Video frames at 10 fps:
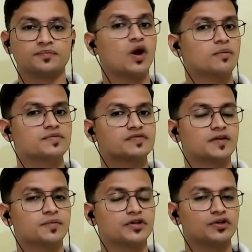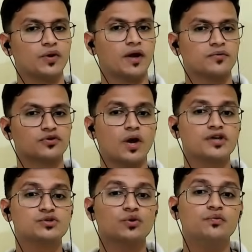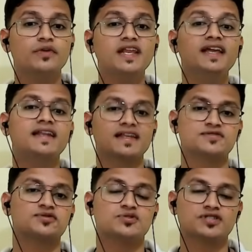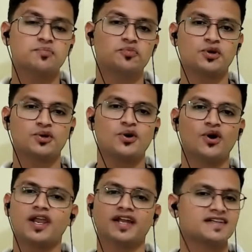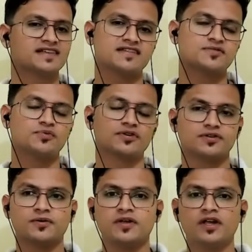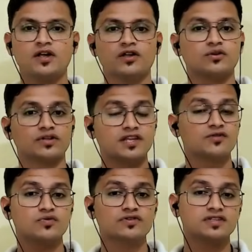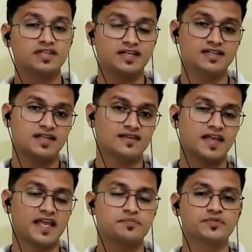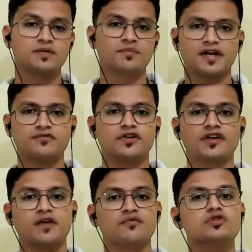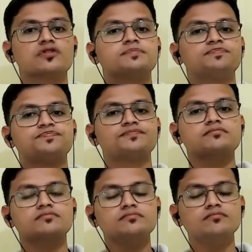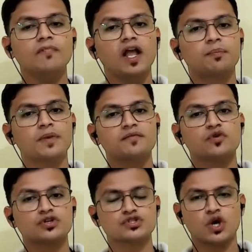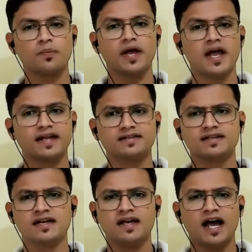problem statement you have. So I showed willingness to jump on a call and discuss further. So this was the three things I kept in mind when I was applying for a job. And